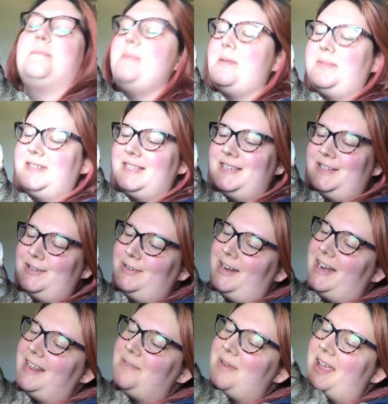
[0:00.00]
Mommy's gonna do it
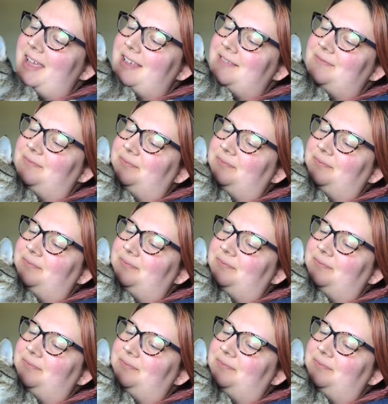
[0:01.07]
anyway.